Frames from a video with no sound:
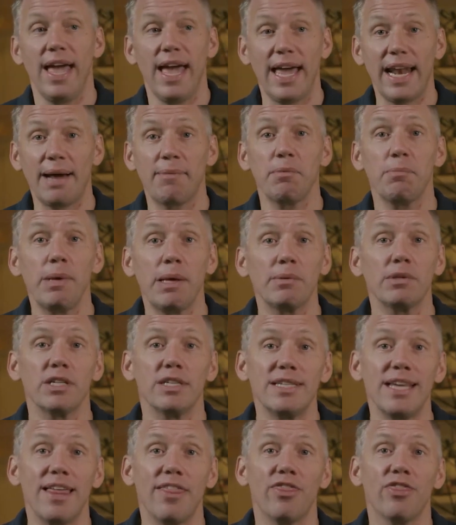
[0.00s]
And I'm gonna be able to
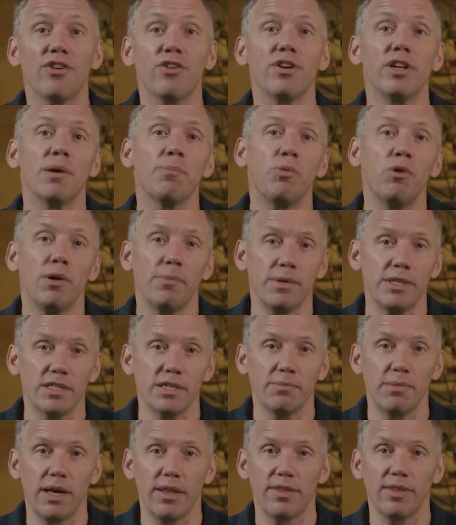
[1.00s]
set 30 appointments
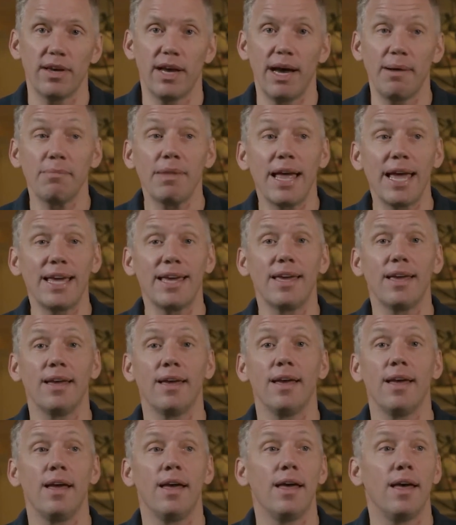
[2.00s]
a month. I'm like,
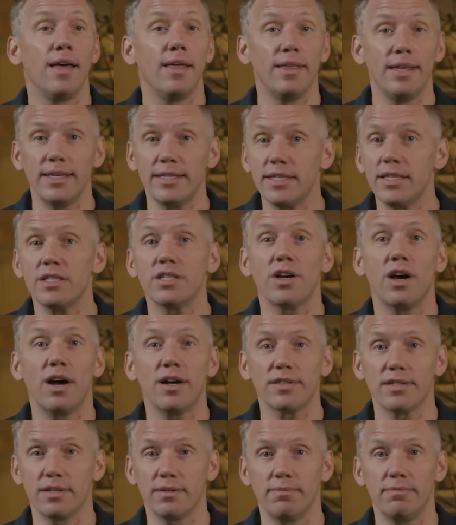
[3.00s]
this is
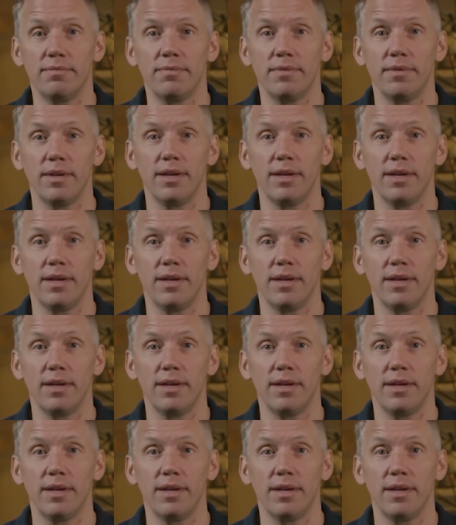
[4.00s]
awesome.